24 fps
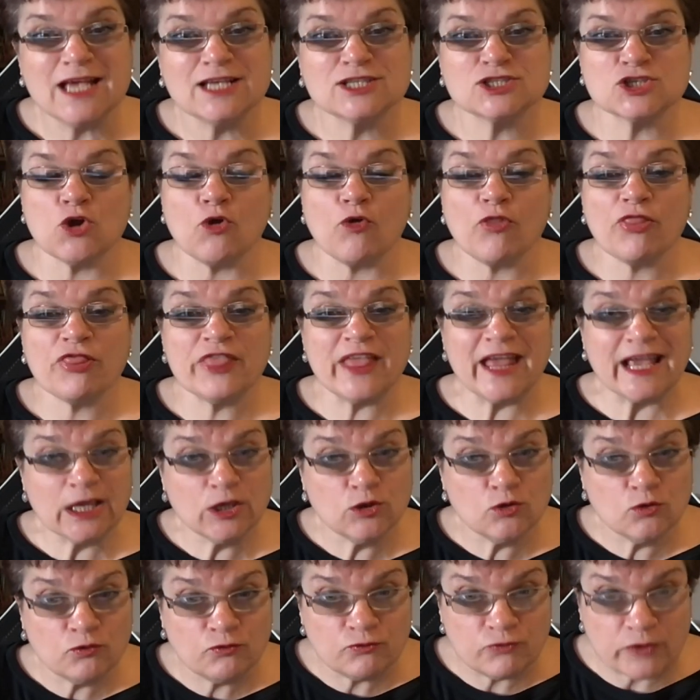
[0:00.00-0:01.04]
So
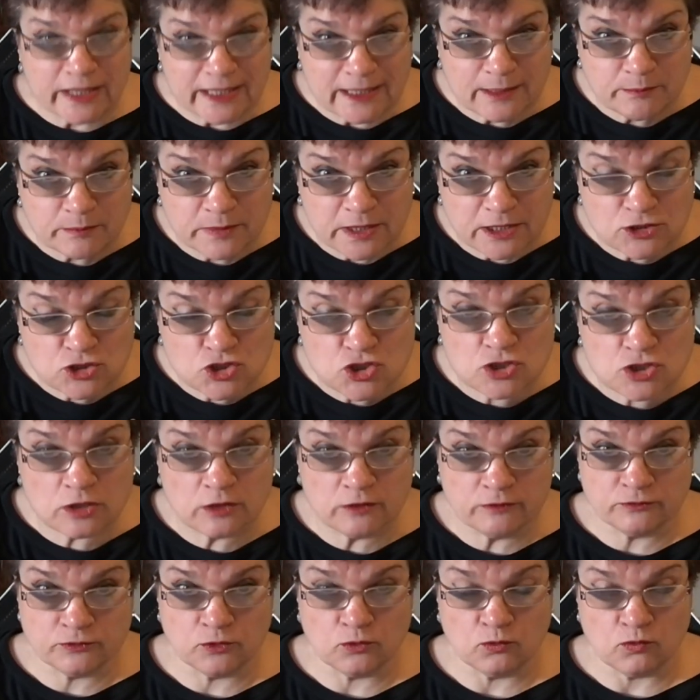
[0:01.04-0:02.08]
thank you very
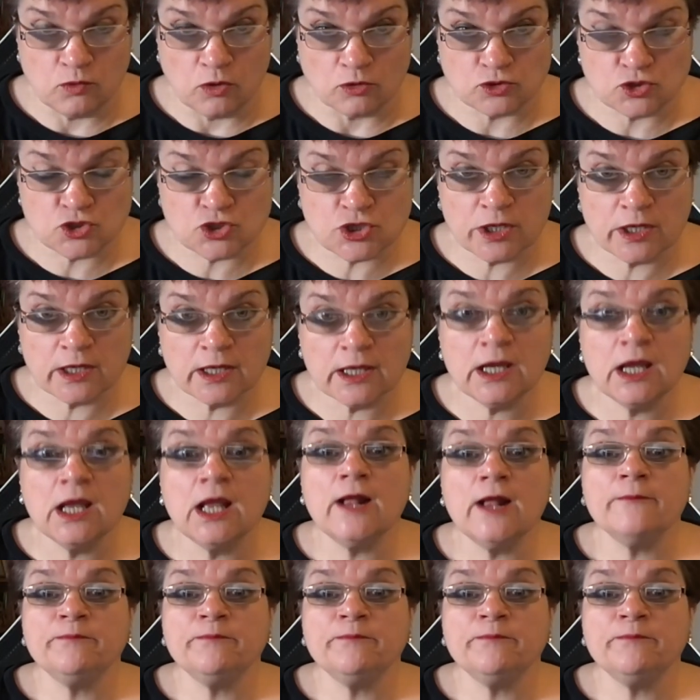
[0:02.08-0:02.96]
much for watching.